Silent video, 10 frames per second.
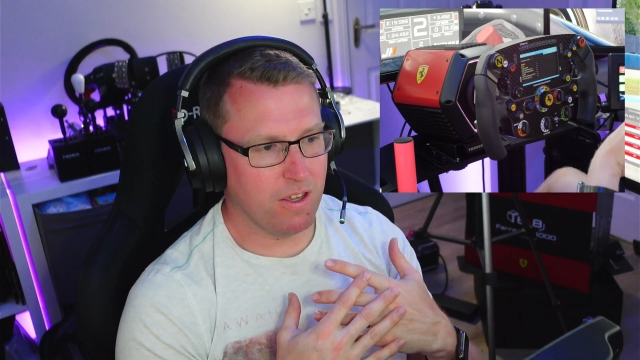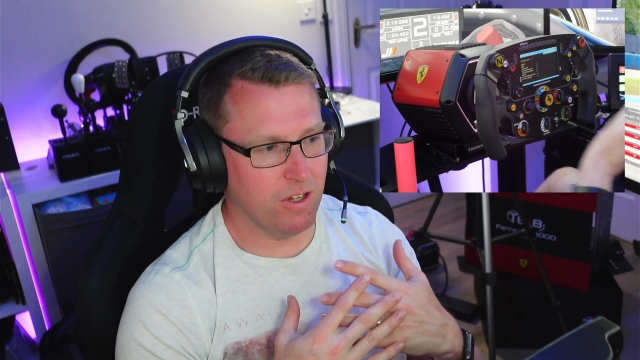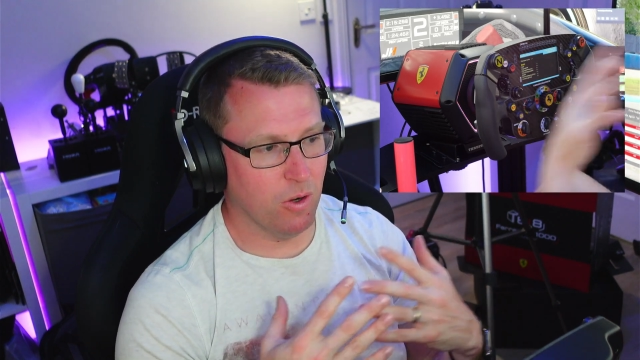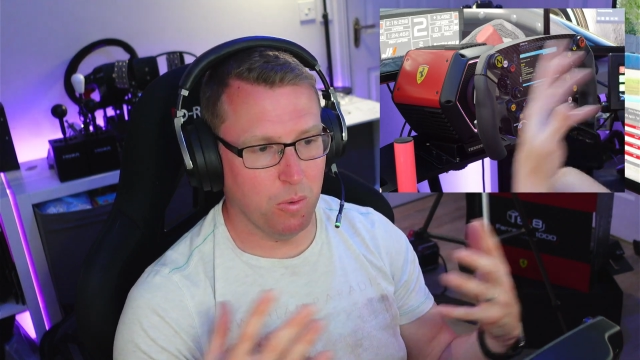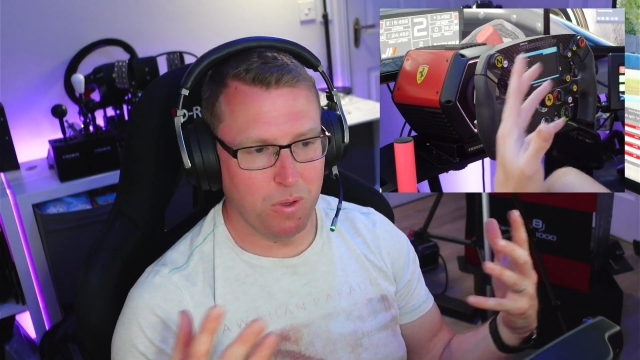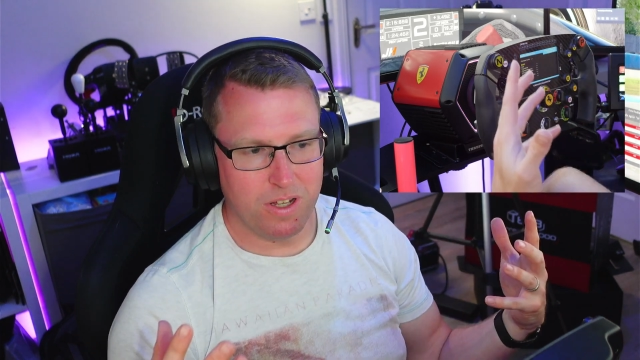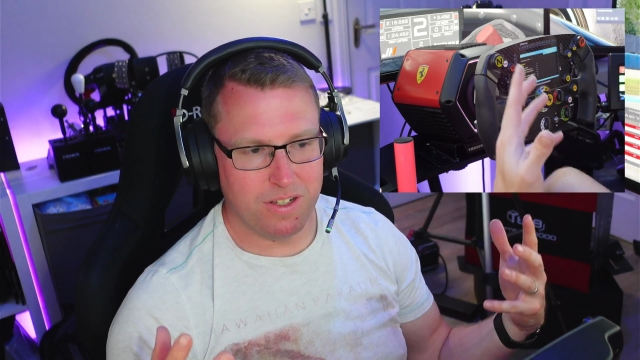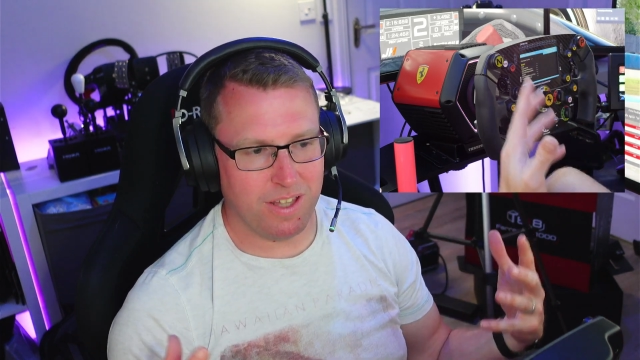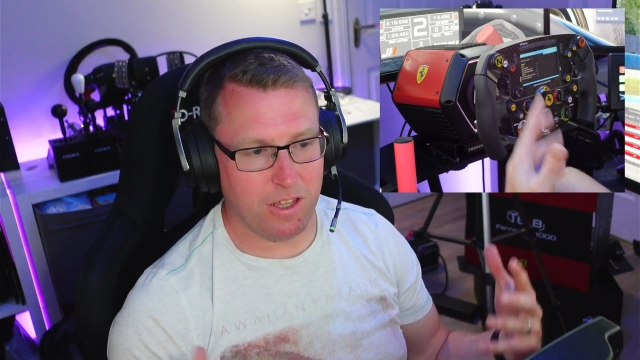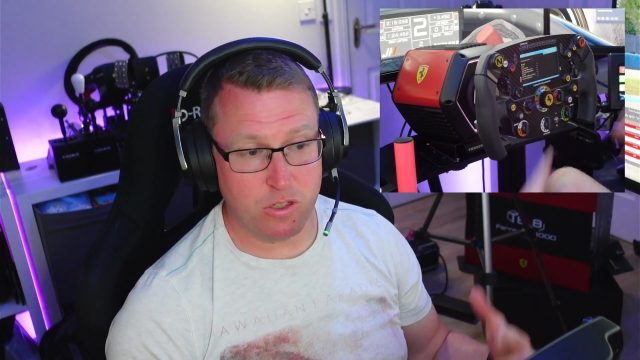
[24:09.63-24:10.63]

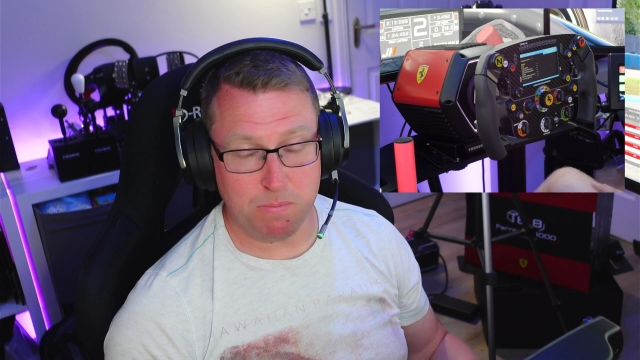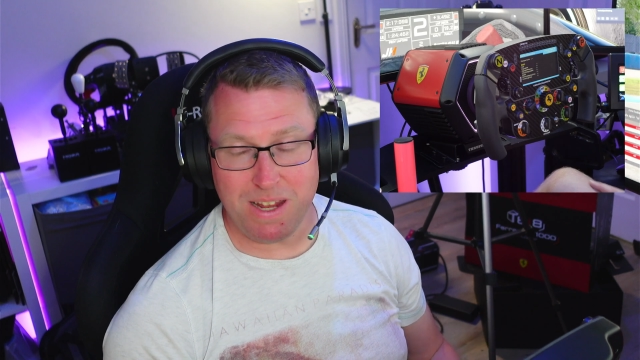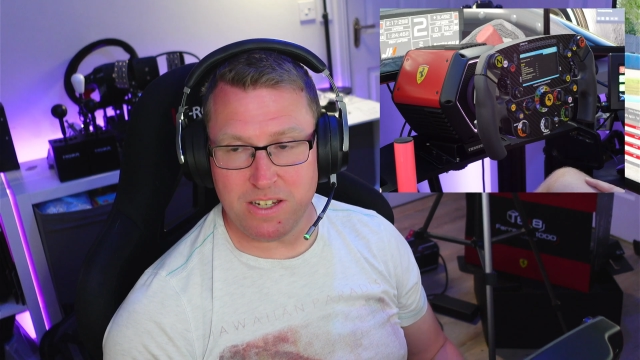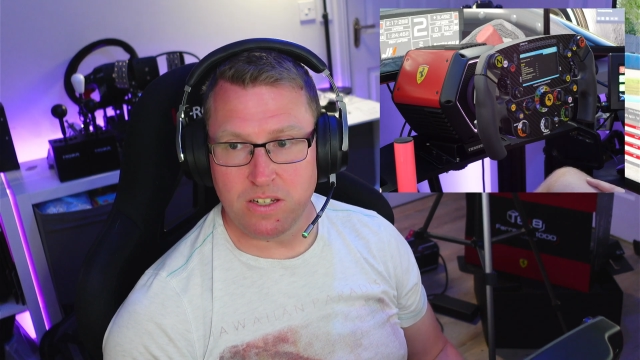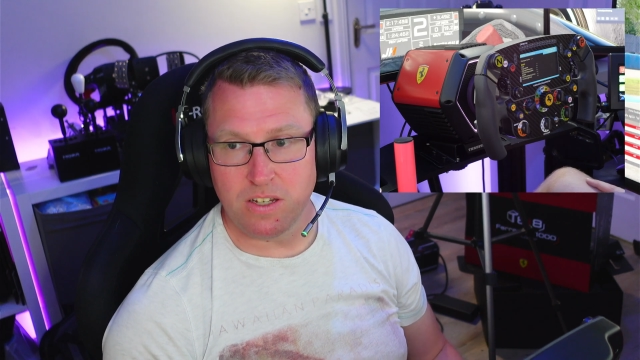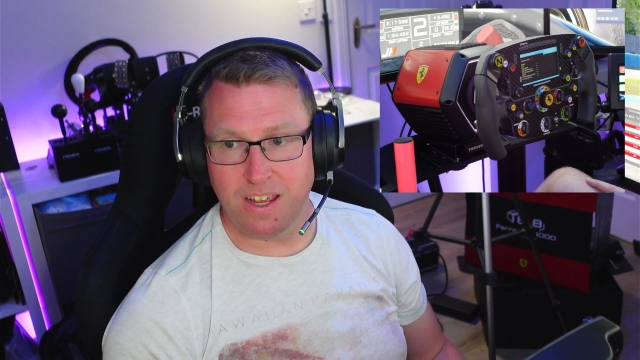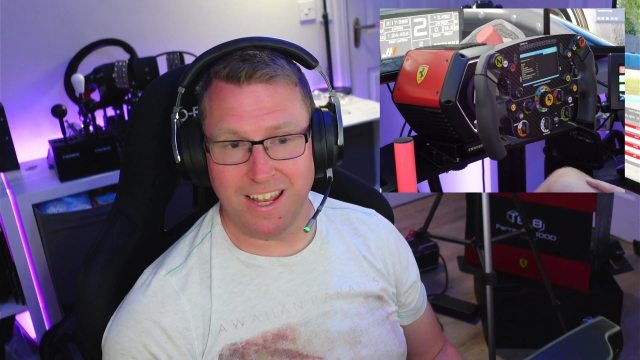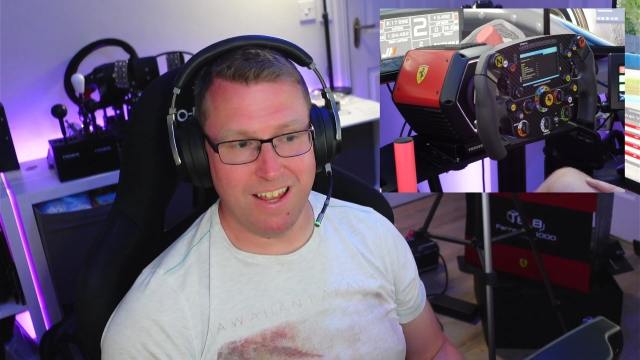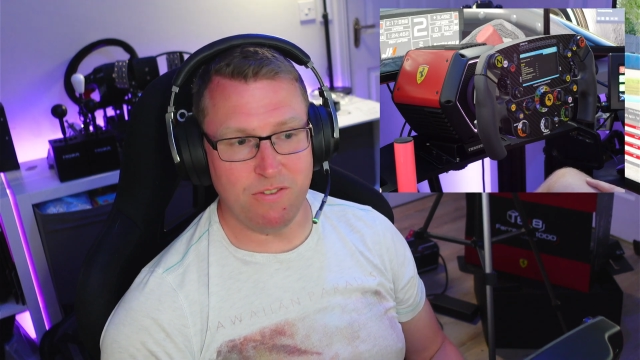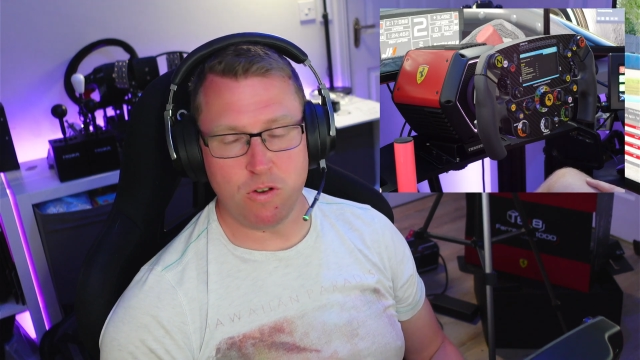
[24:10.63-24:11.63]
that you spent
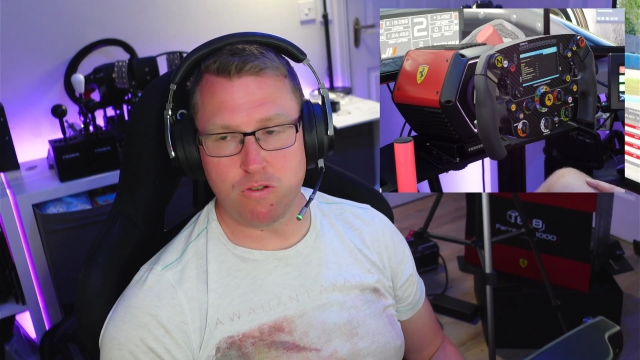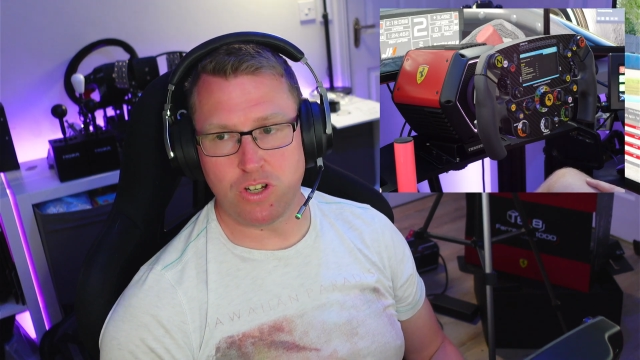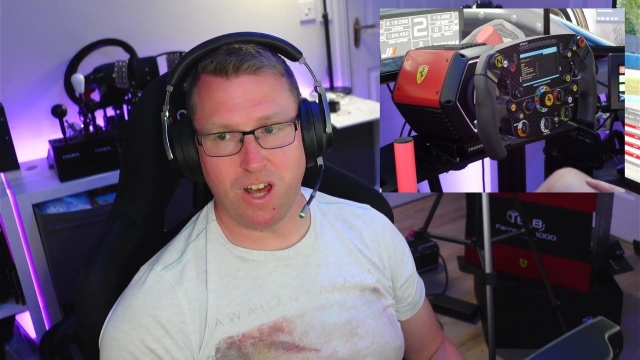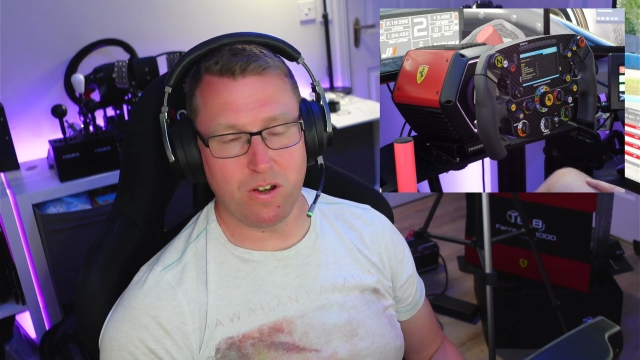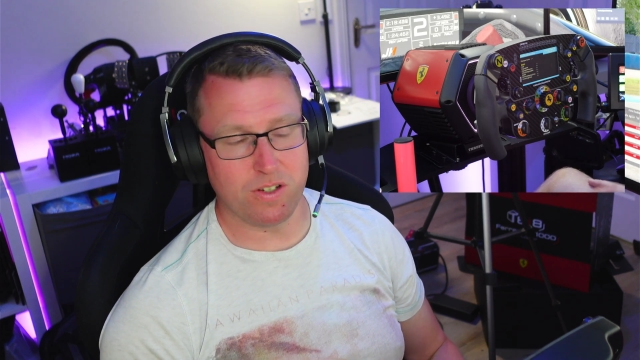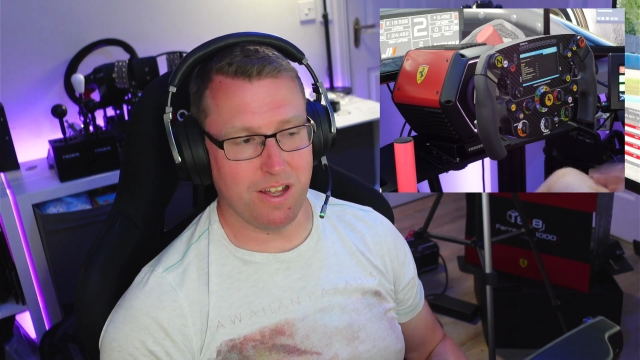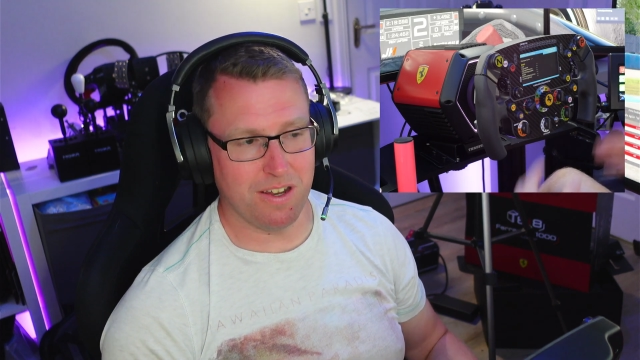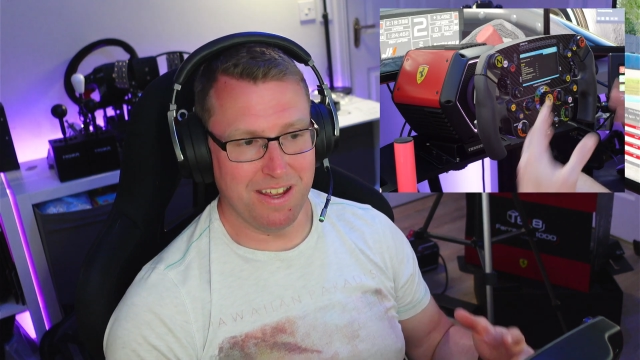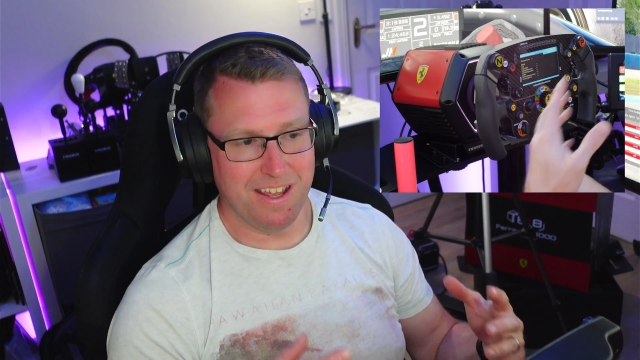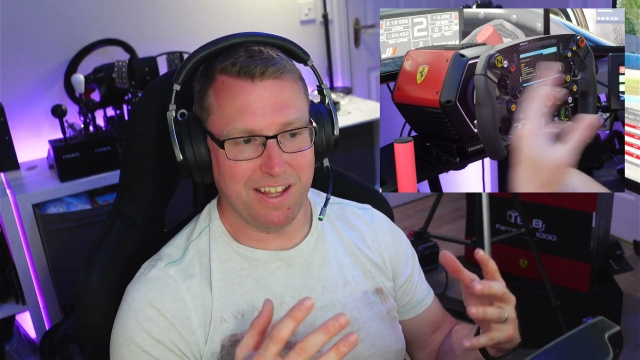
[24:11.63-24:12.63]
$1,100
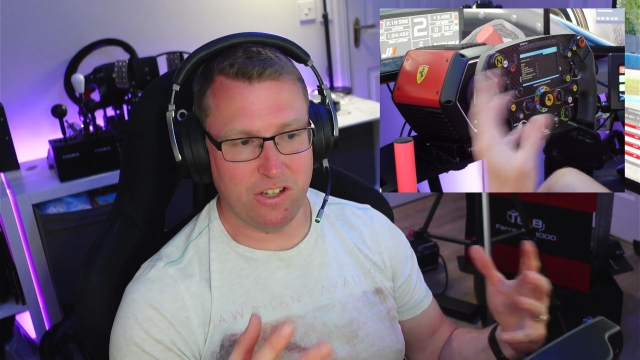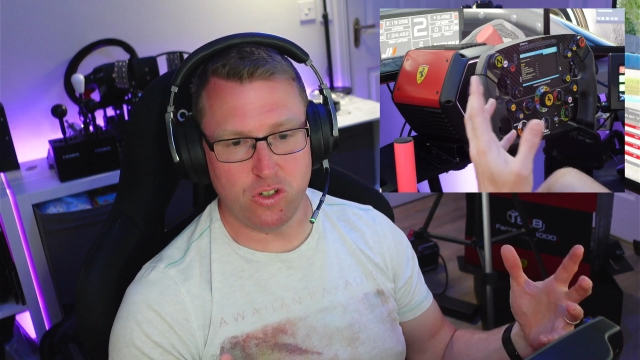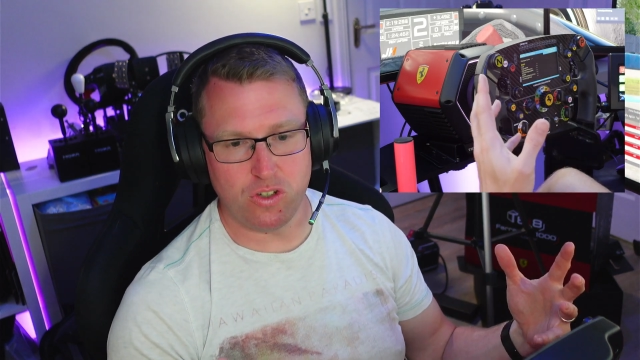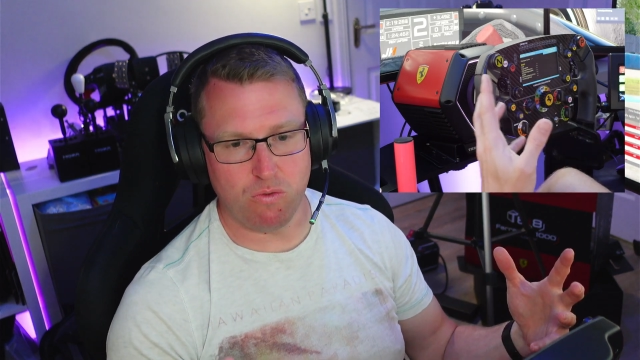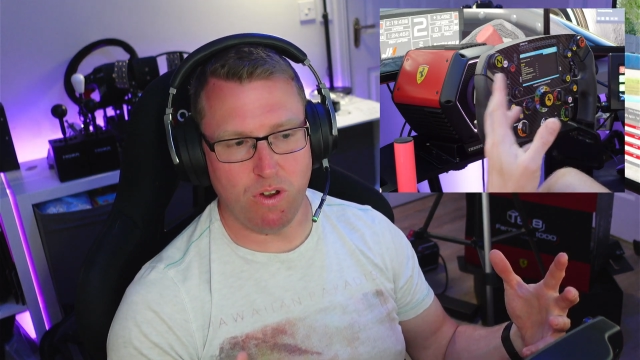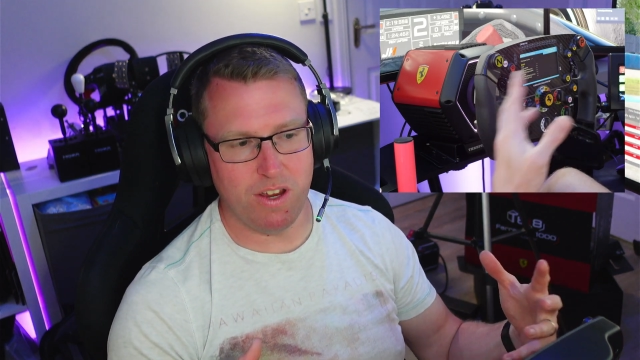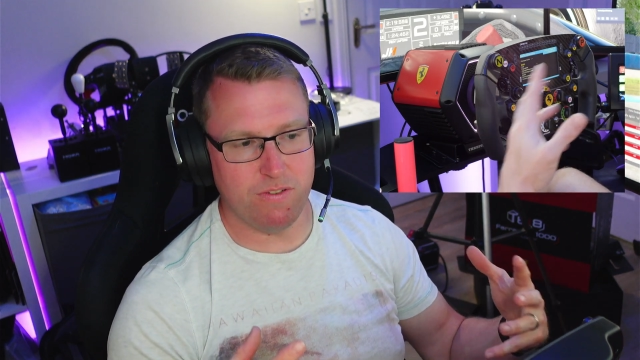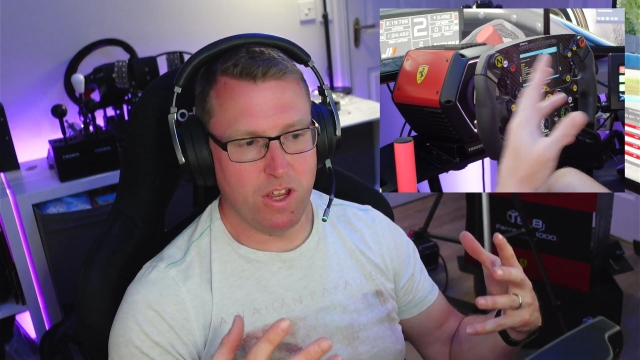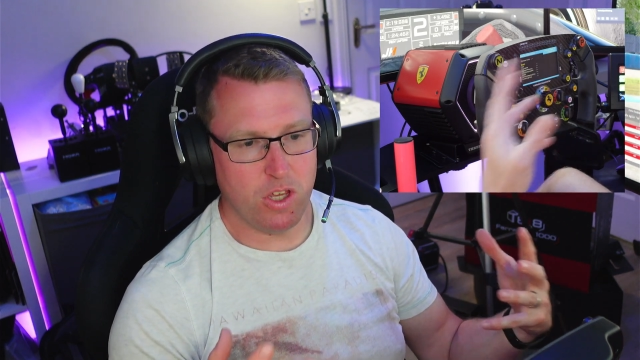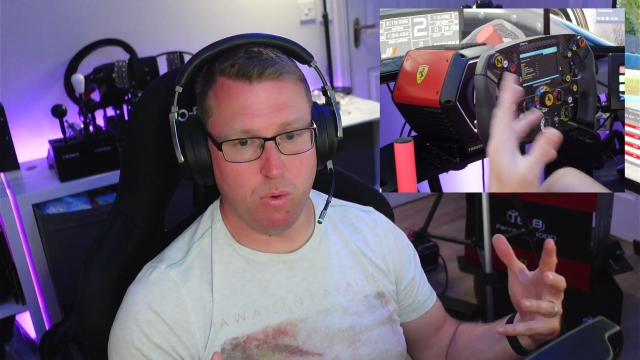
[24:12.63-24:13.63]
on, that just arrived.